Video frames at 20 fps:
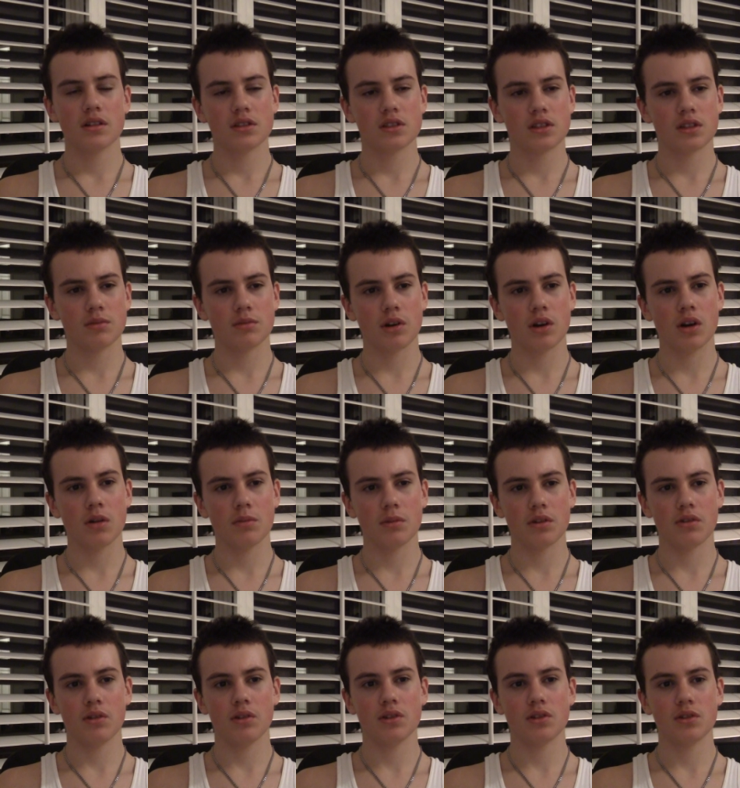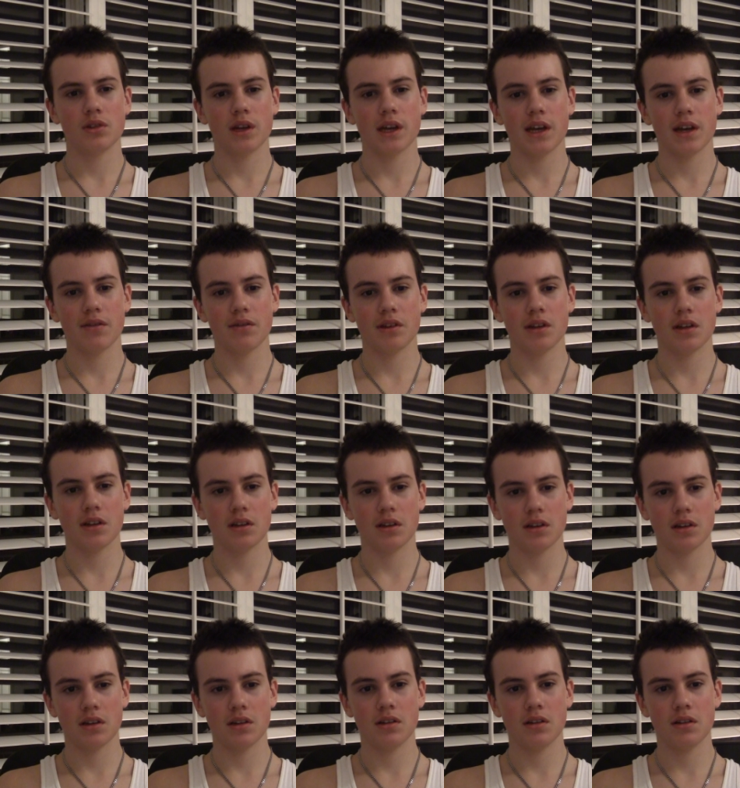Tomorrow I'm going to have a
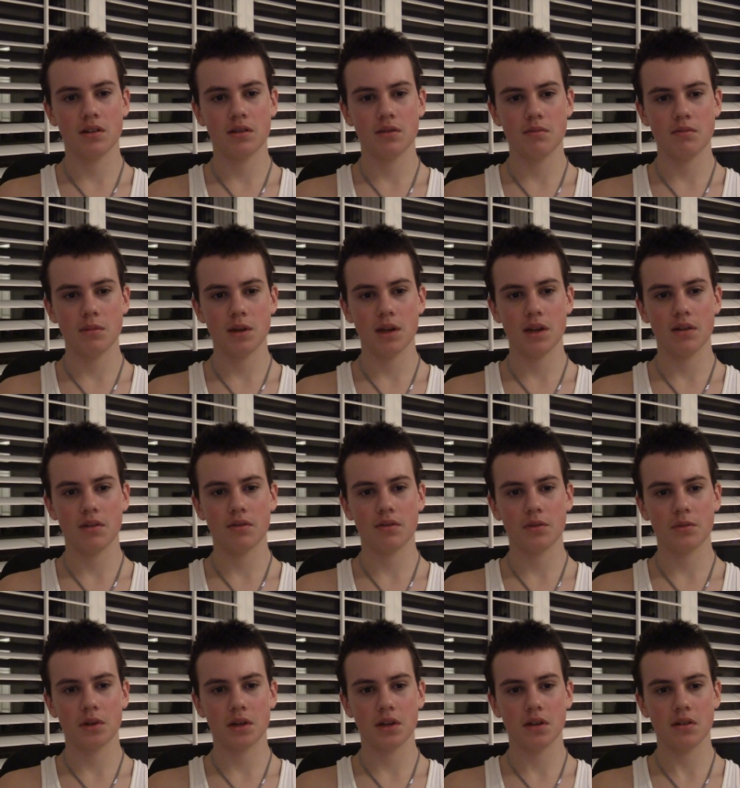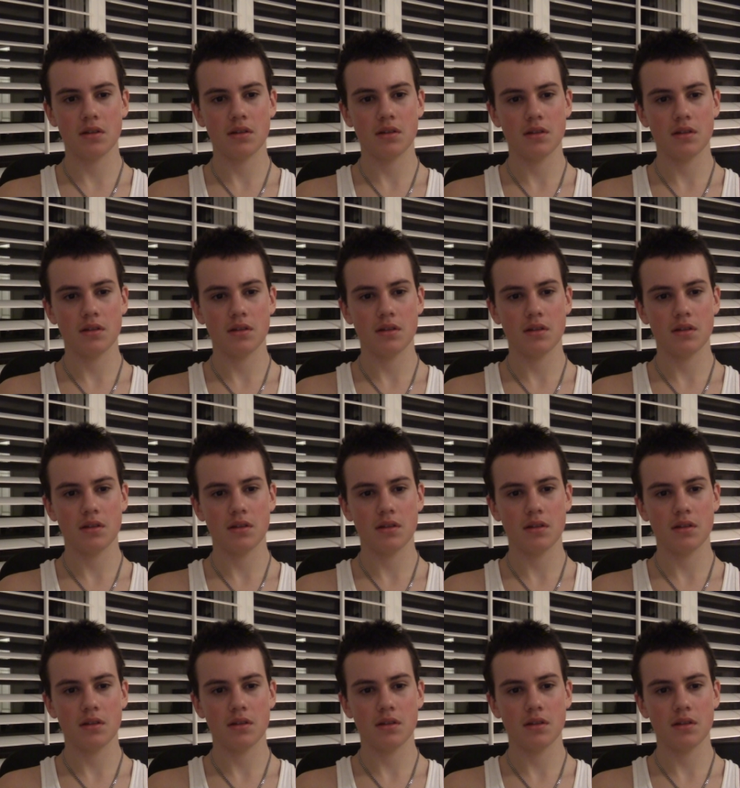uh, meeting for my